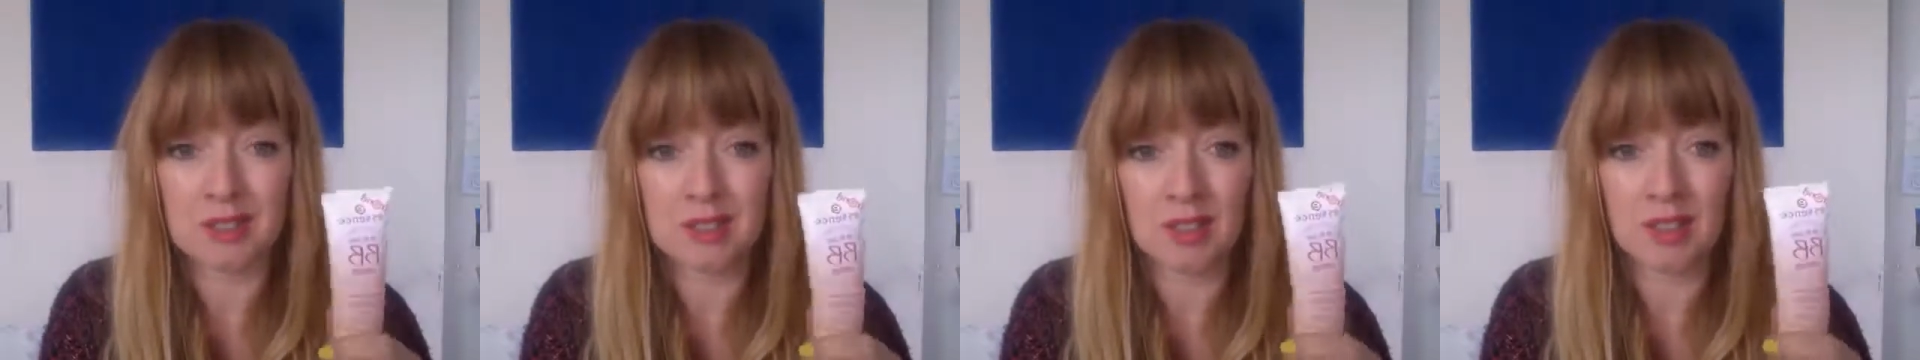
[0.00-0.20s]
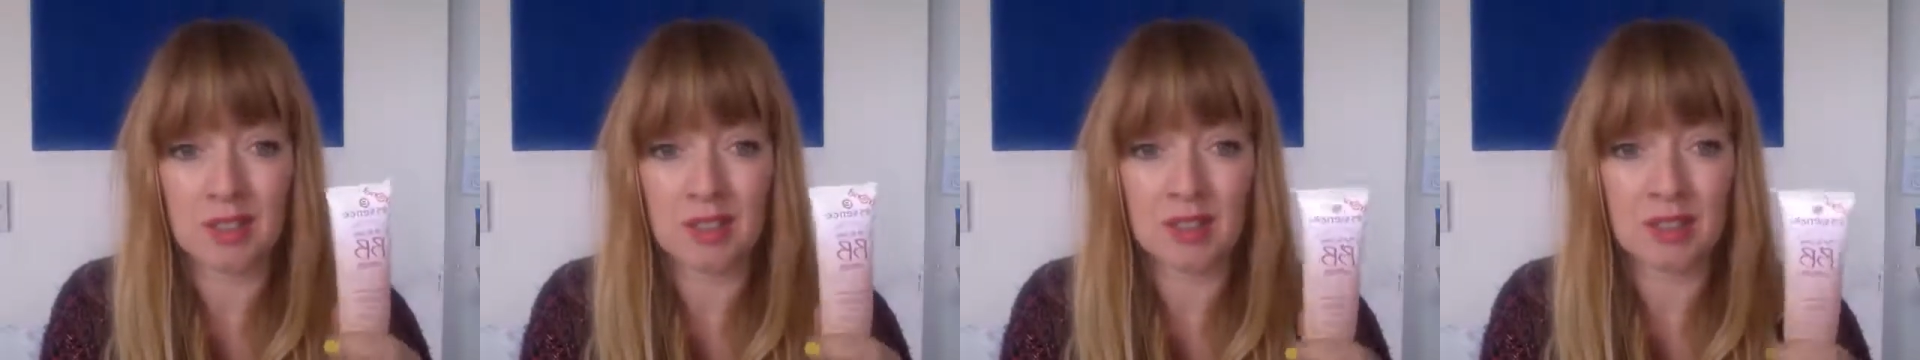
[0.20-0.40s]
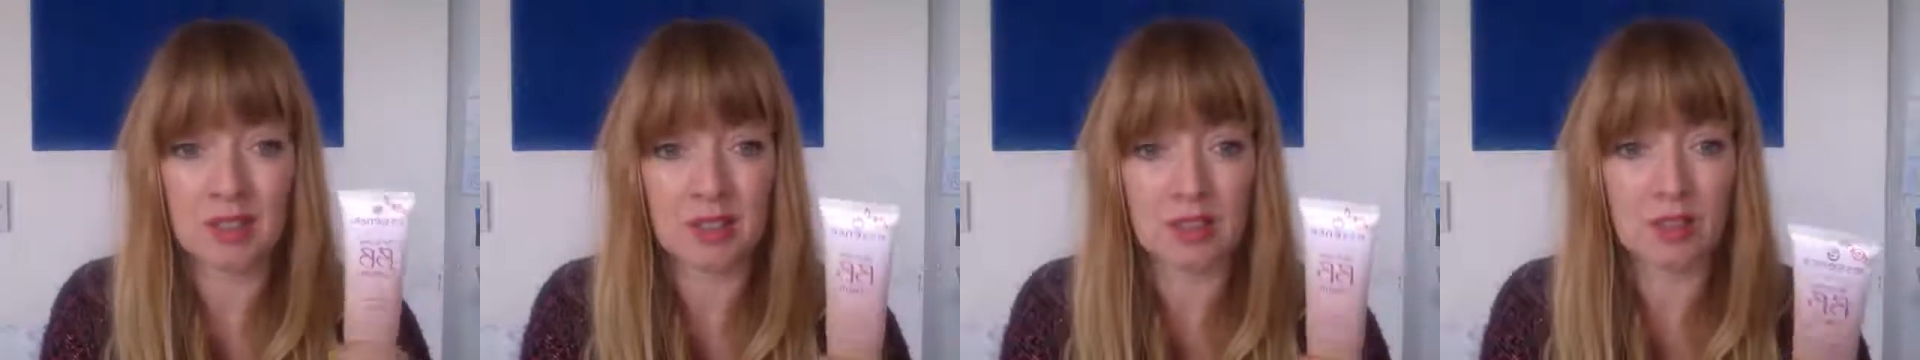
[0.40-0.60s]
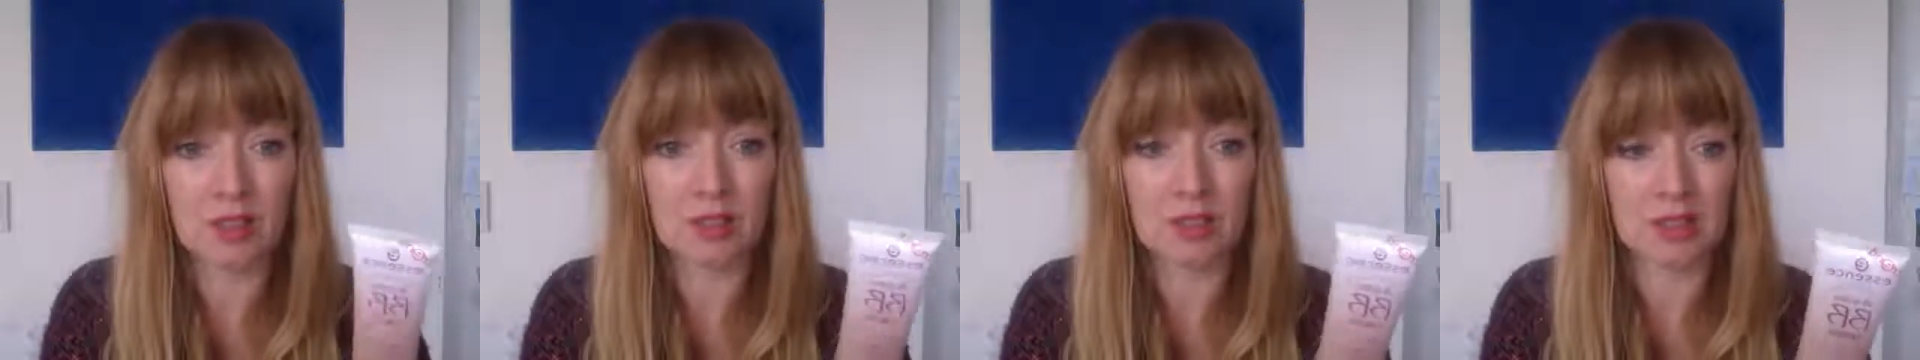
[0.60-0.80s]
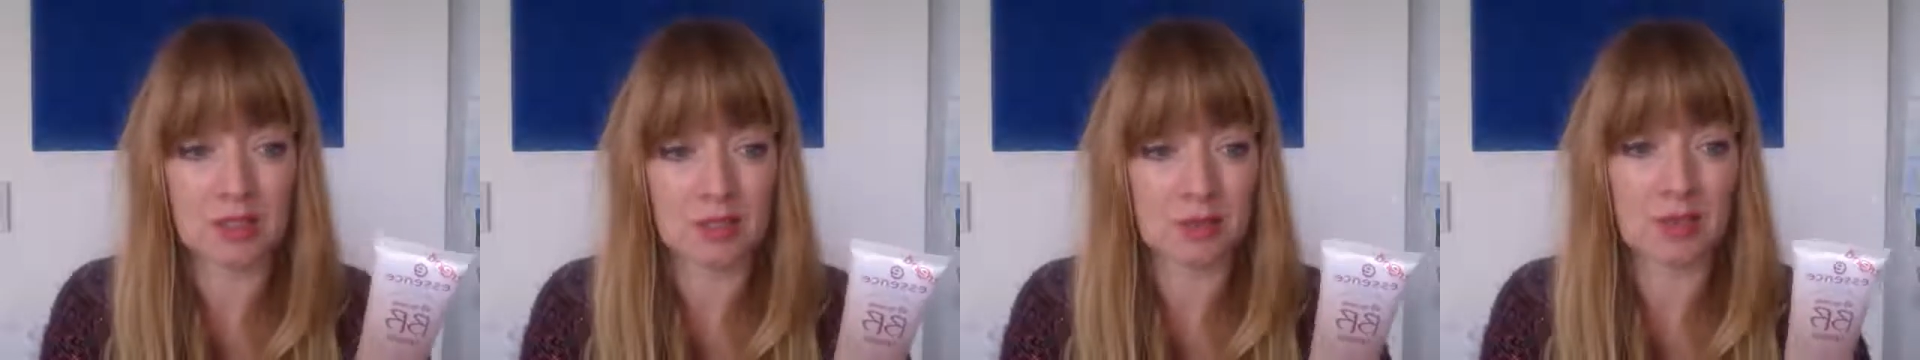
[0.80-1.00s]
and I know
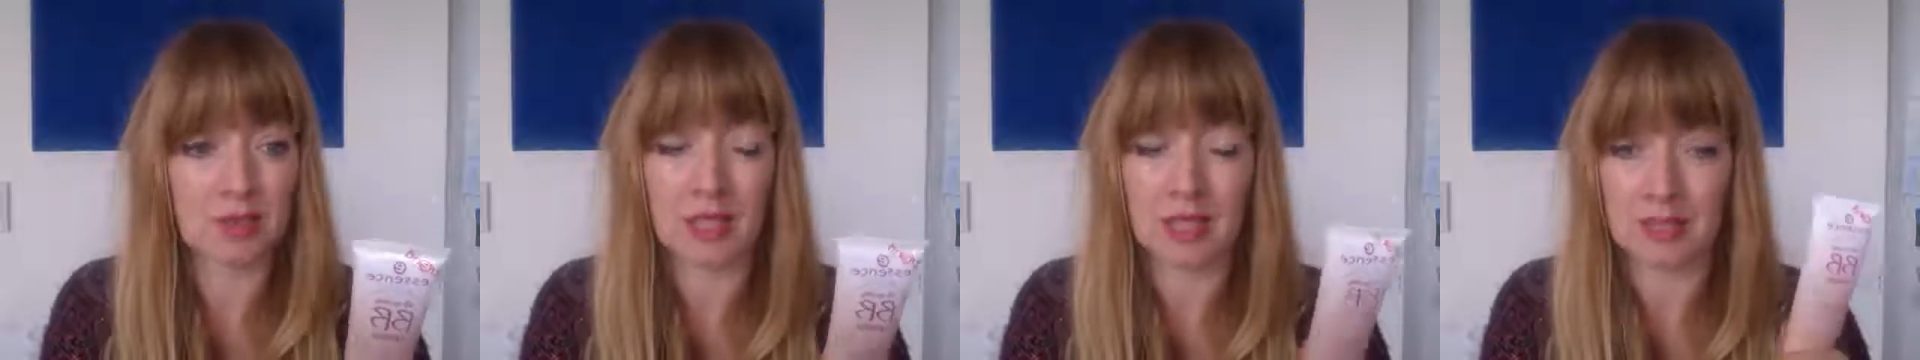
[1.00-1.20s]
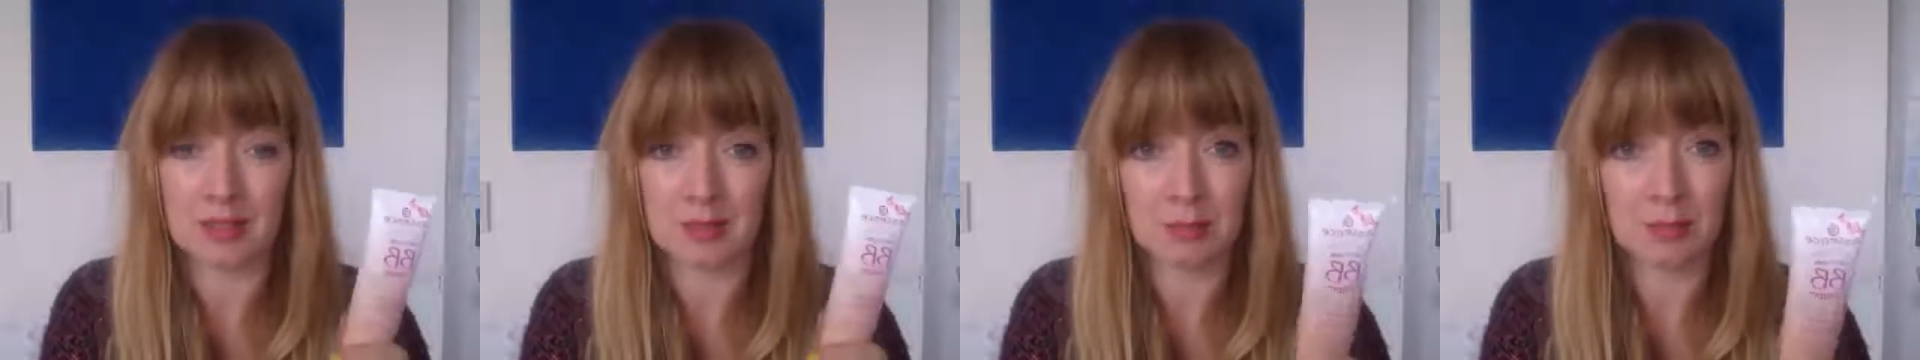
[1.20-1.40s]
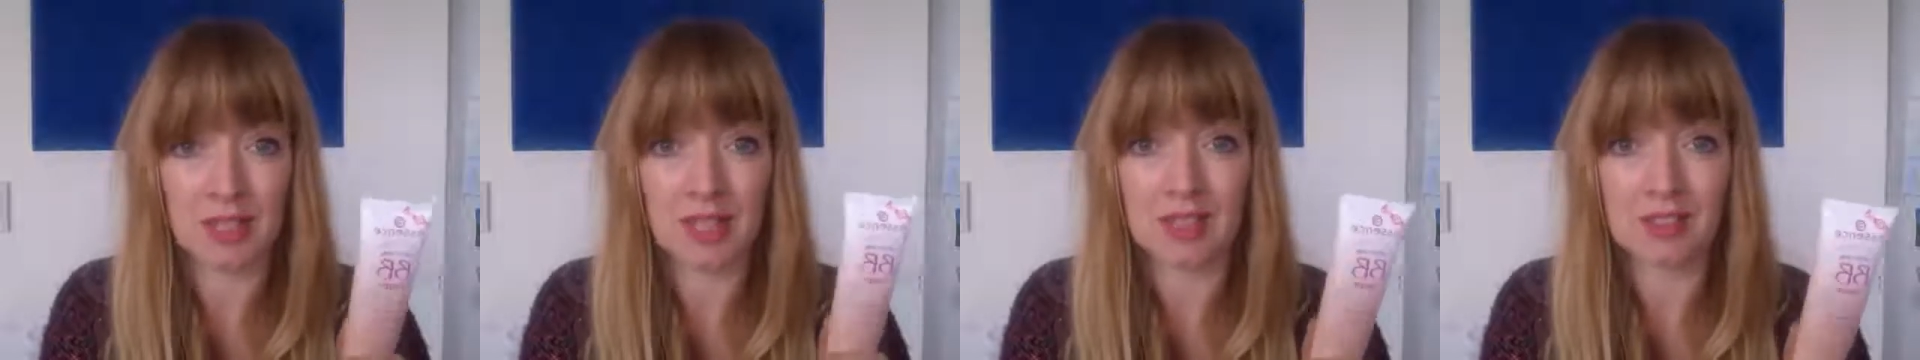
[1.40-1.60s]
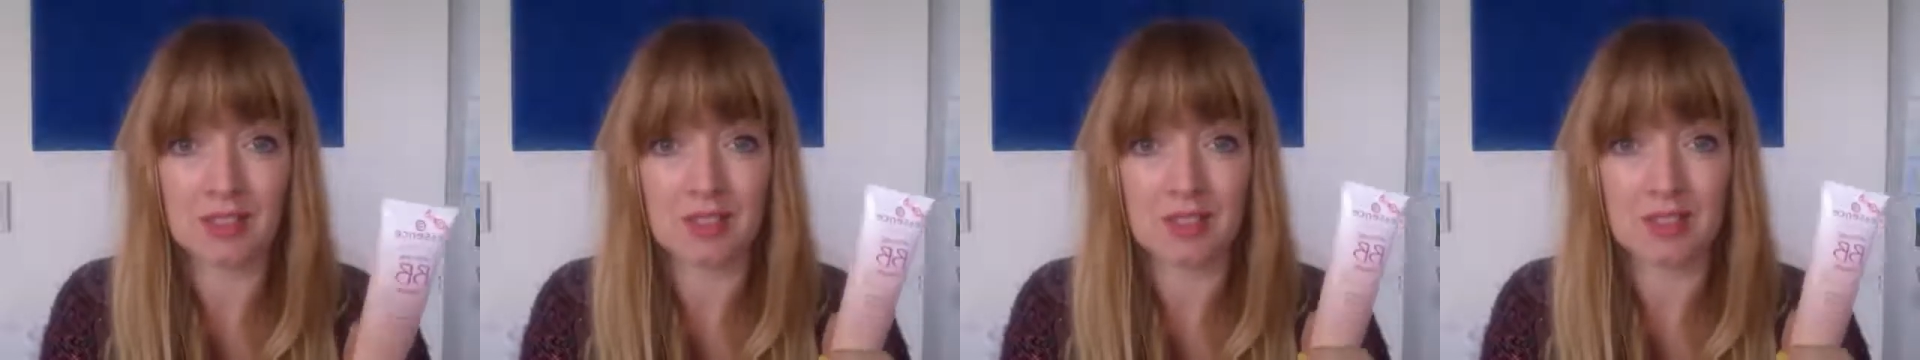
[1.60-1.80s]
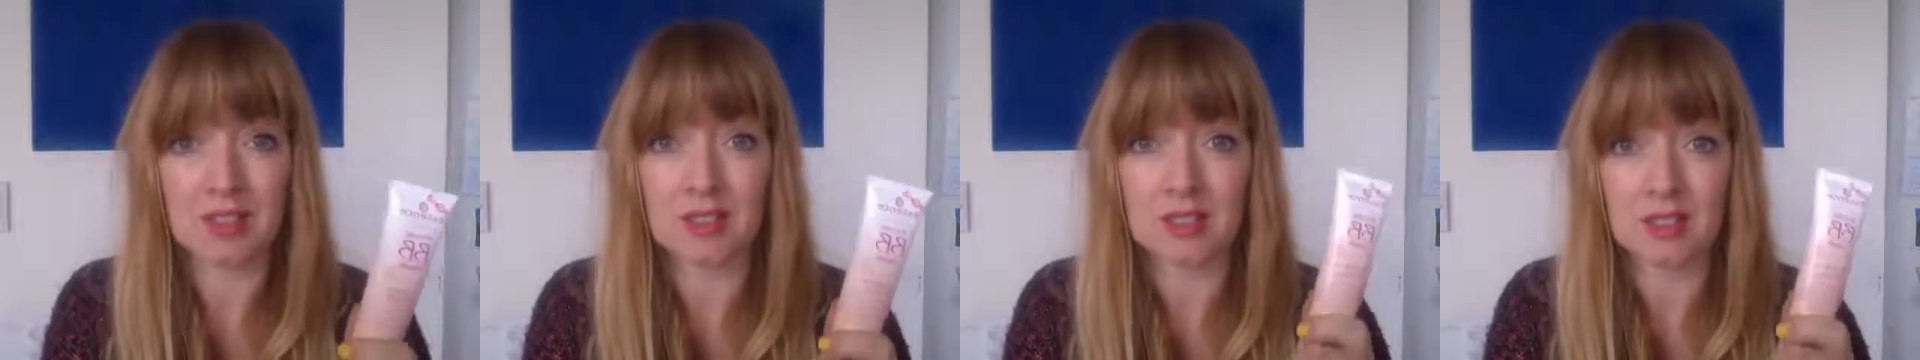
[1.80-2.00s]
this will last me ages
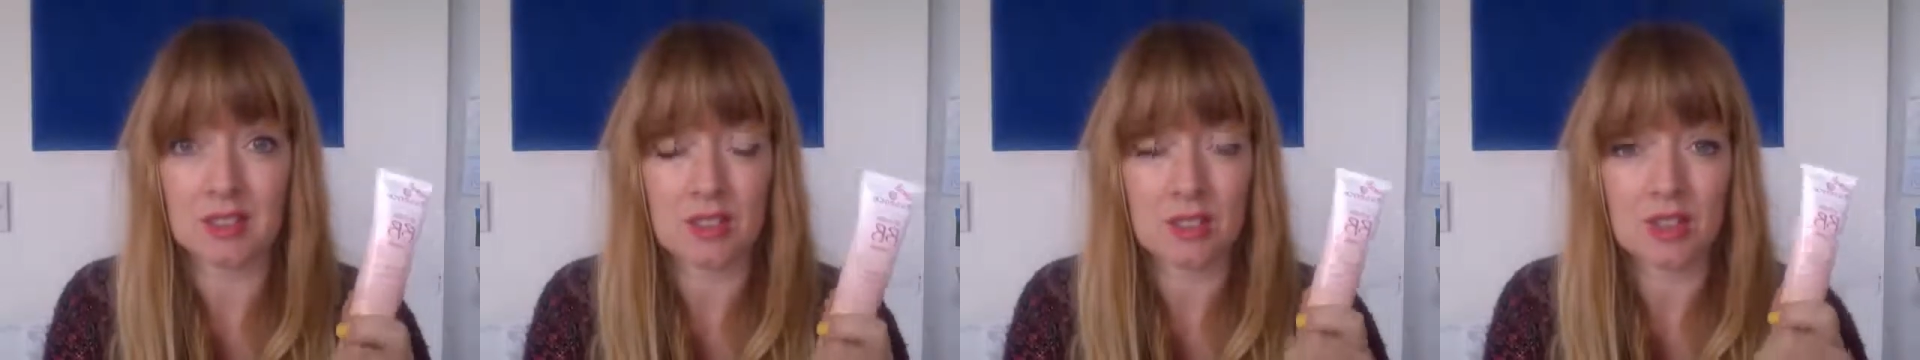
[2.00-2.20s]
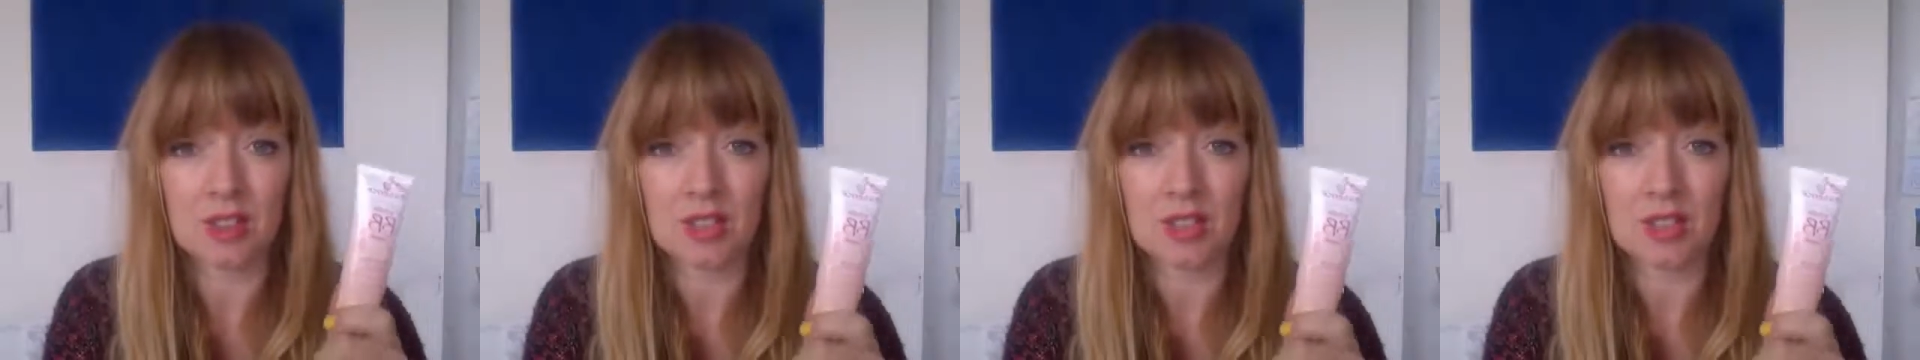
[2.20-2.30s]
because I don't